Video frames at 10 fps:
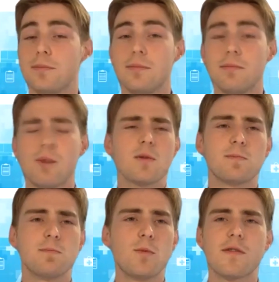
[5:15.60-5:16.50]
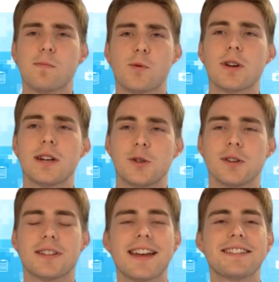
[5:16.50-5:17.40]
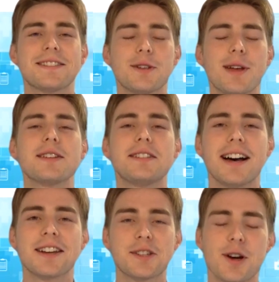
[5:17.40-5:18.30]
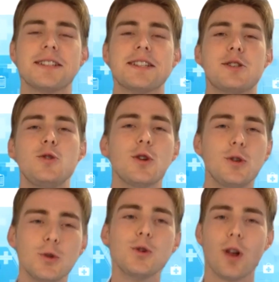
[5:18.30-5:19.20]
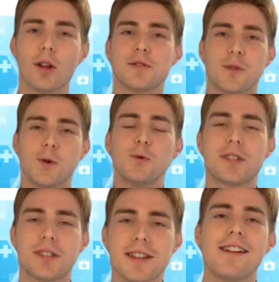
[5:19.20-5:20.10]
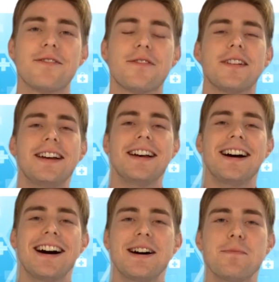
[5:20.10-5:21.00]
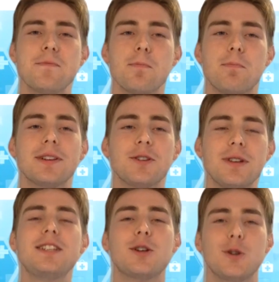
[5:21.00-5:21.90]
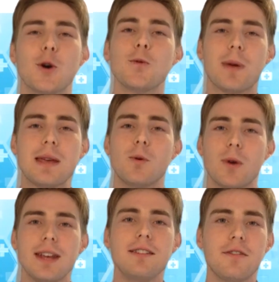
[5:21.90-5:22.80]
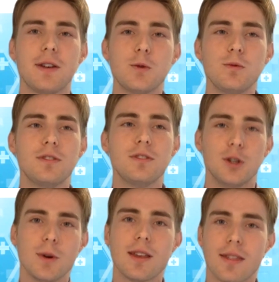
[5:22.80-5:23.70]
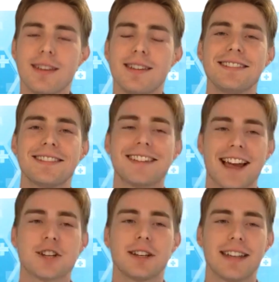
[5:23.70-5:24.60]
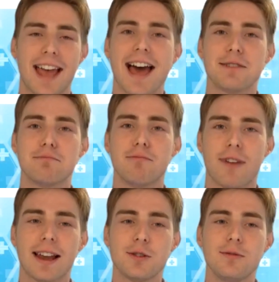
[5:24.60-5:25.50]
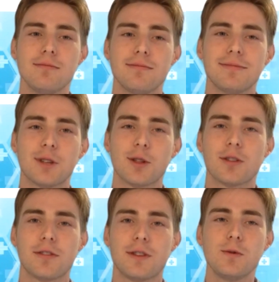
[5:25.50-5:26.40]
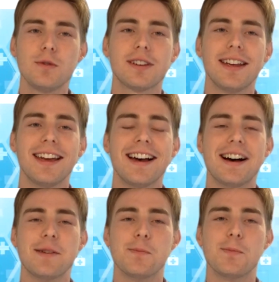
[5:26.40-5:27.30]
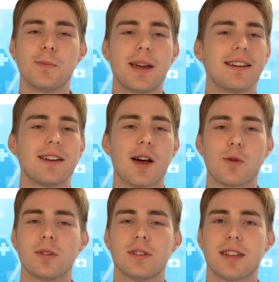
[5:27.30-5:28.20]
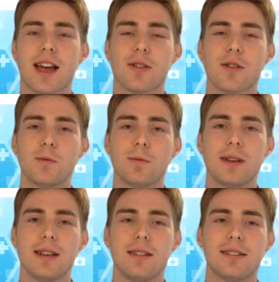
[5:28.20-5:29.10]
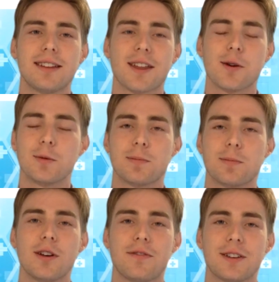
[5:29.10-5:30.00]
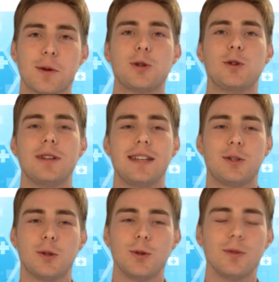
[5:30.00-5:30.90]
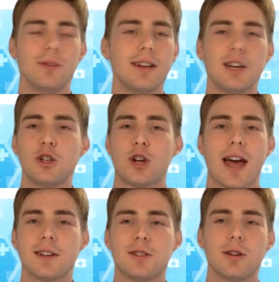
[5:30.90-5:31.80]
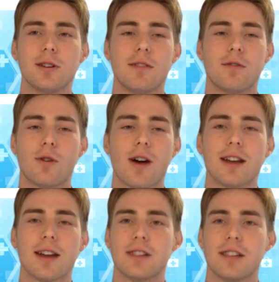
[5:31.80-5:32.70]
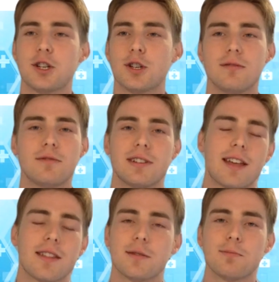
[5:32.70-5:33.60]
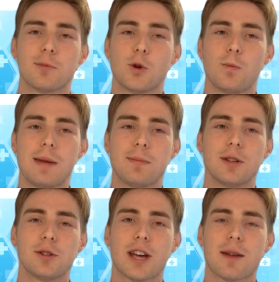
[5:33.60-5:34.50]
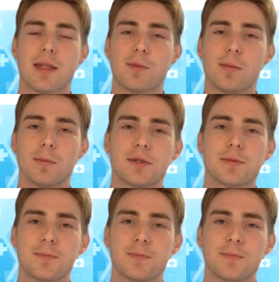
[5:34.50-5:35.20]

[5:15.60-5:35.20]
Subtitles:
Mine was more of a broad interest. As a data scientist, you can do lots of cool stuff. But you need to know people in fields doing things to actually add value to those fields. And I thought this datathon was a perfect opportunity to chat to a variety of clinicians and other cool people and chat about the problems.